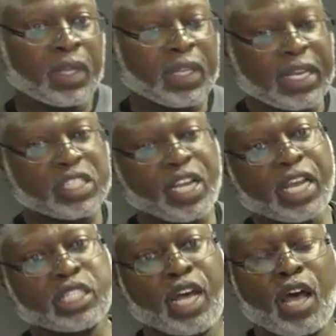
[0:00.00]
Then the
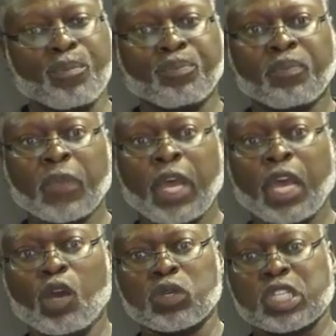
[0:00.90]
second time
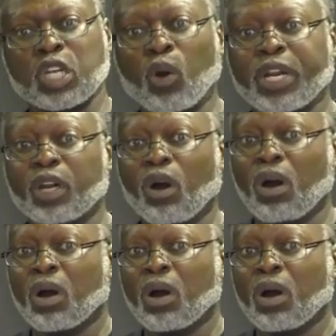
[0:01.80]
he was anointed